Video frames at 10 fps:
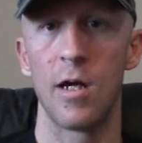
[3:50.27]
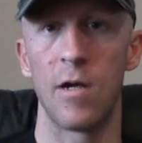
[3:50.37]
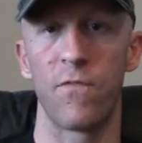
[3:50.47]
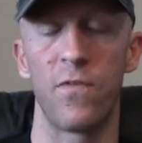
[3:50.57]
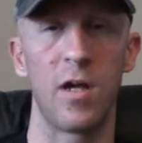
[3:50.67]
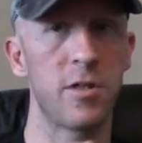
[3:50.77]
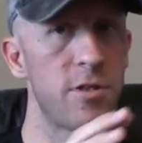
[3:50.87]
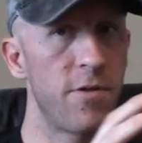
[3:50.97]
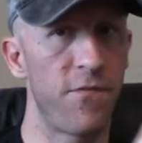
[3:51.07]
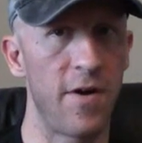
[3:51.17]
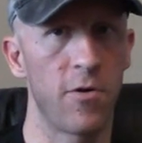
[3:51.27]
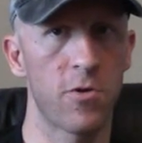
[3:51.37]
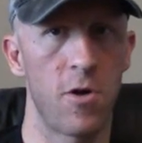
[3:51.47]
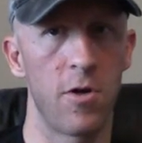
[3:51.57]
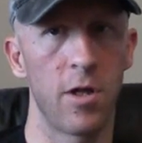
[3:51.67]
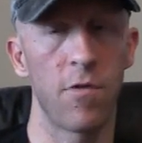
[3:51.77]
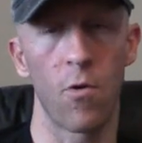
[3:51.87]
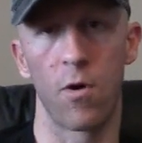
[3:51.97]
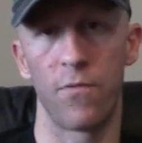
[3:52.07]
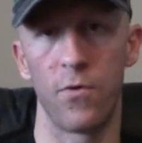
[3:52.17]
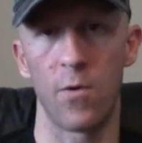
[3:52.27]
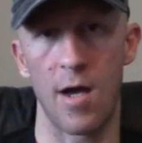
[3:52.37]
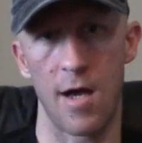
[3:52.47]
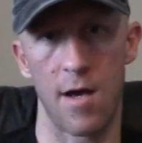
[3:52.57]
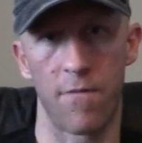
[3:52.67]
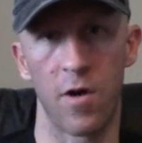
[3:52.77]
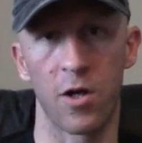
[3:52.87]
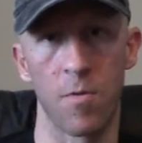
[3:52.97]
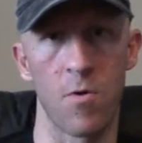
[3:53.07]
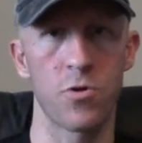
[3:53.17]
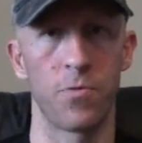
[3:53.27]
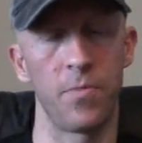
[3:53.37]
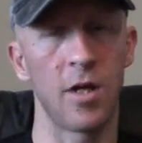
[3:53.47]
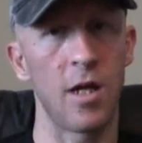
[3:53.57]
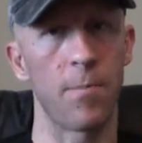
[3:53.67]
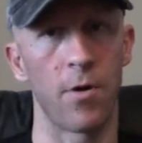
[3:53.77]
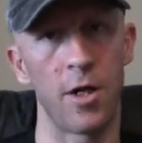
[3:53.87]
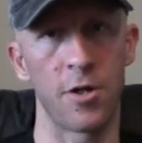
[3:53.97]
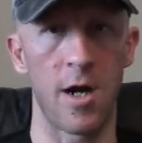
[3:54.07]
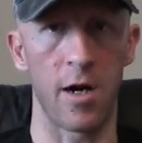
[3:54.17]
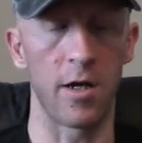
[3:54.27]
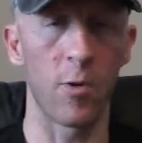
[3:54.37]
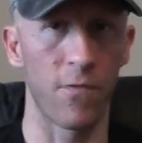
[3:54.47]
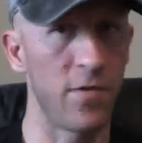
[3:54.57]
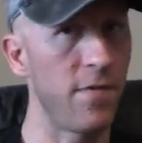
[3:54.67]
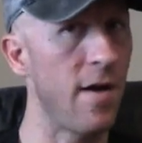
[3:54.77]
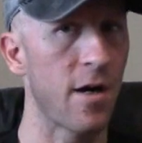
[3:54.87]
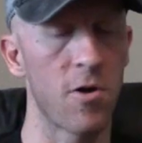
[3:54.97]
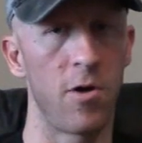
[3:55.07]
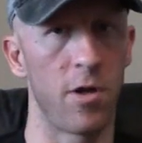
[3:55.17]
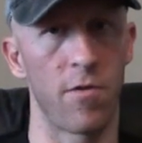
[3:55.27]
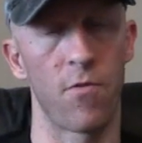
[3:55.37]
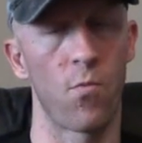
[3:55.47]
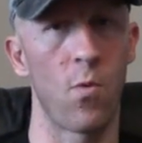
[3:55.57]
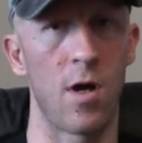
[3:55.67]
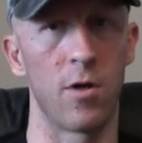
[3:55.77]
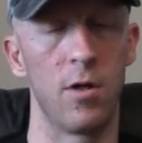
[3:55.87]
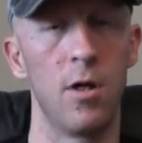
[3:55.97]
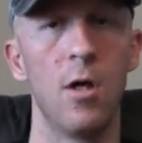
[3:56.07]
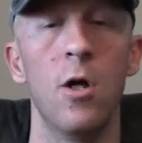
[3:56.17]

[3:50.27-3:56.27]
It feeds the feral colonies, or if you have a commercial beekeeper in your area, it will feed their colonies as well.